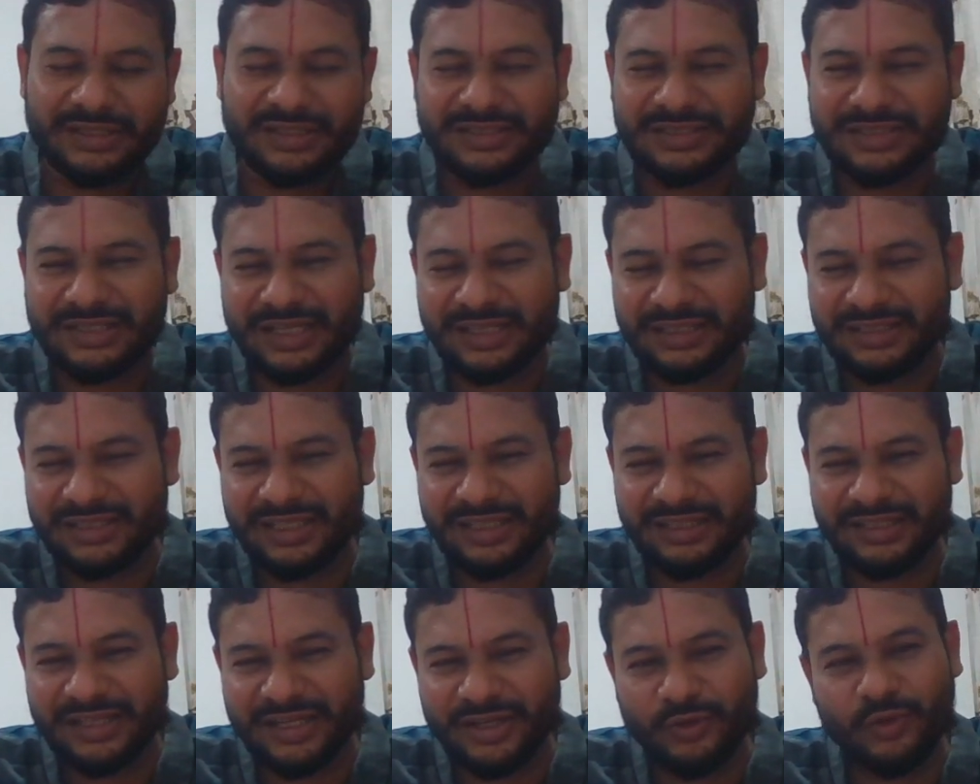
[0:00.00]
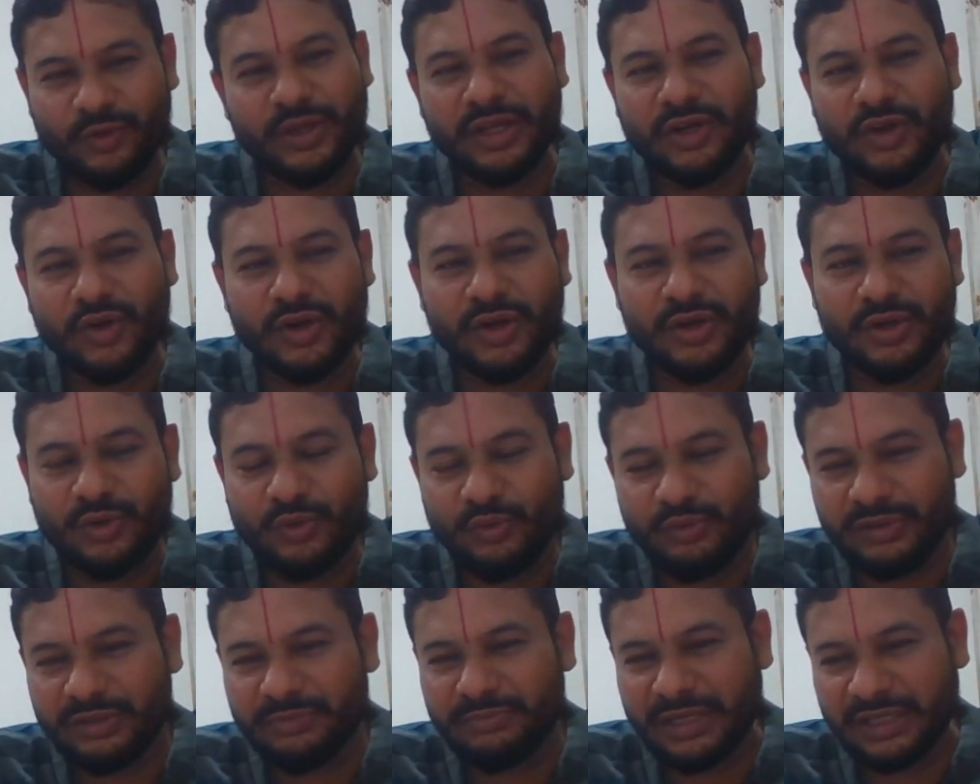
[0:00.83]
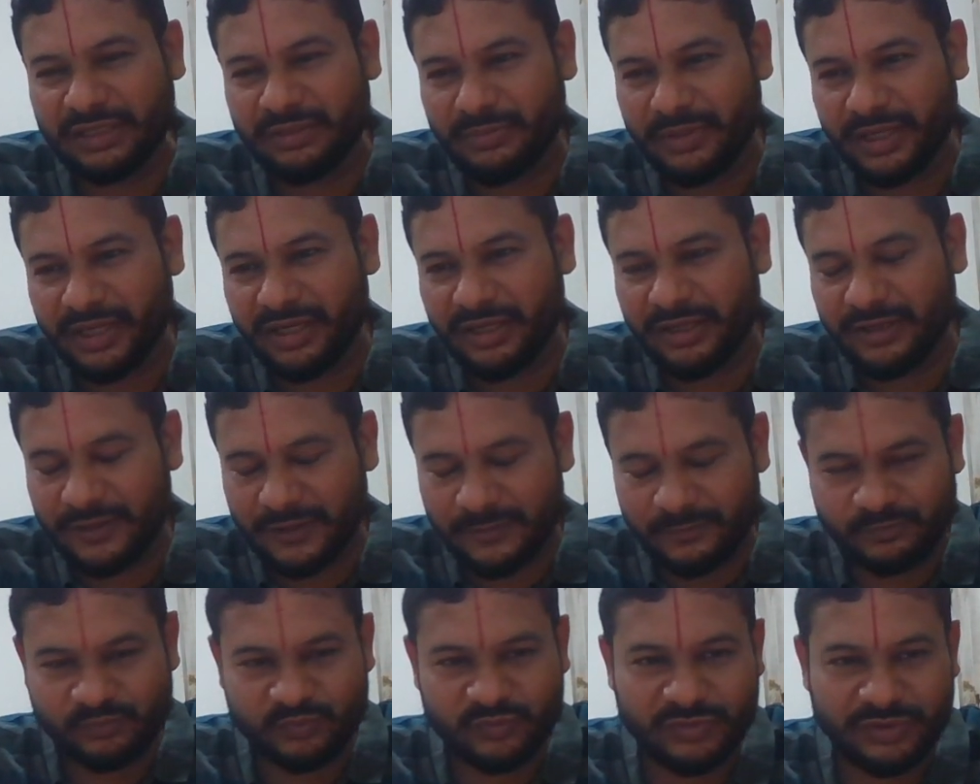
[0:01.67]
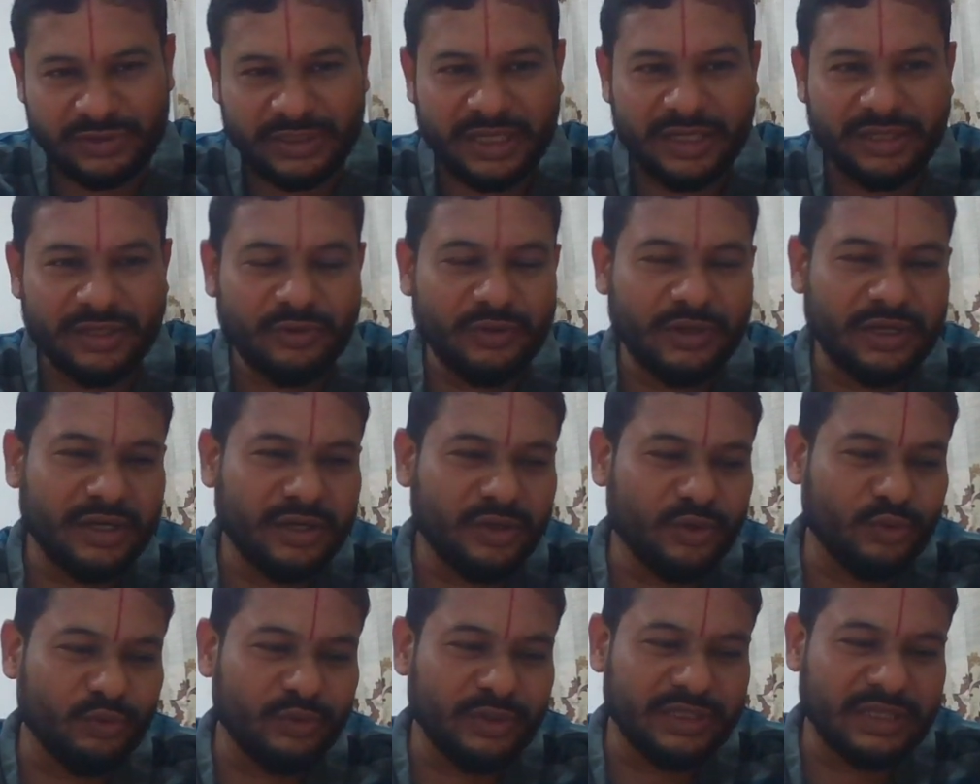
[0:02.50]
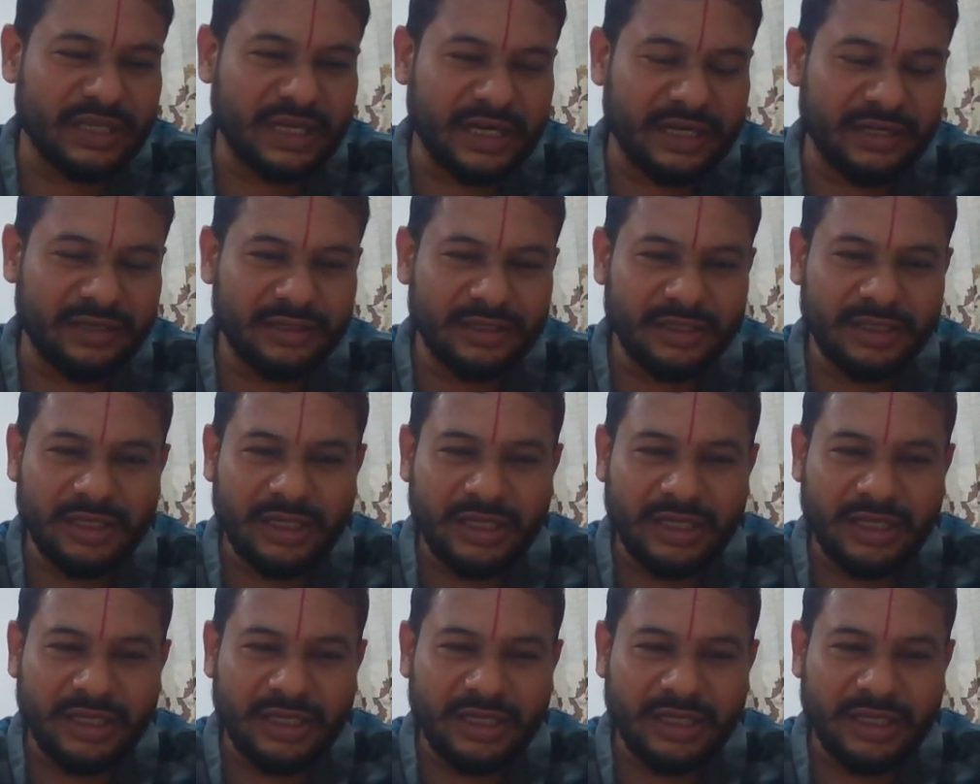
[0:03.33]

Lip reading: There's nothing that you cannot do with Mathematica that you can do with hand.